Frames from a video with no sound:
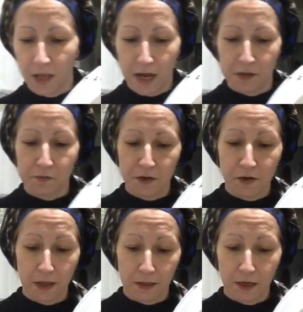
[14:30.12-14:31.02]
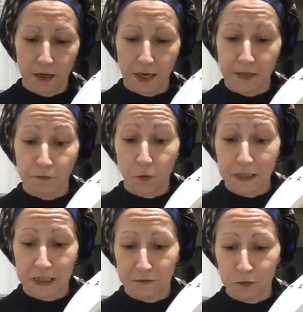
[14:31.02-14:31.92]
and fear Allah and
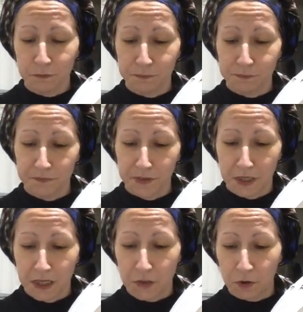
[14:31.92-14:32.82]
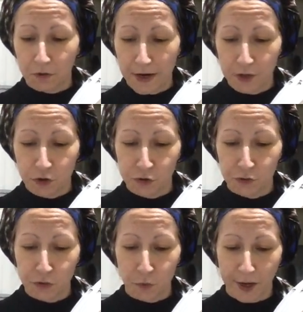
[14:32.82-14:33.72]
avoid evil, He will grant you
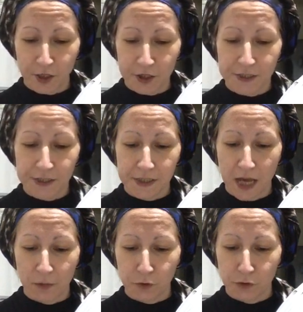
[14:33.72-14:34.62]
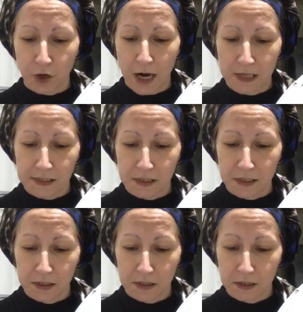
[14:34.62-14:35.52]
your wages and will not ask
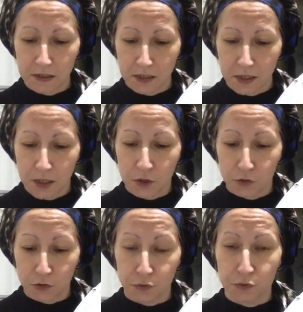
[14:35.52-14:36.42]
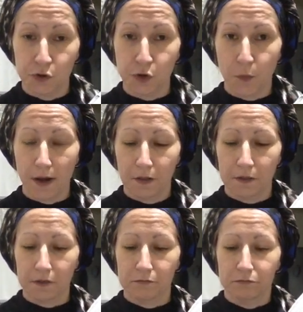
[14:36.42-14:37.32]
you your
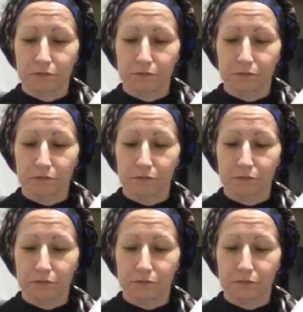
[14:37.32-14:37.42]
wealth.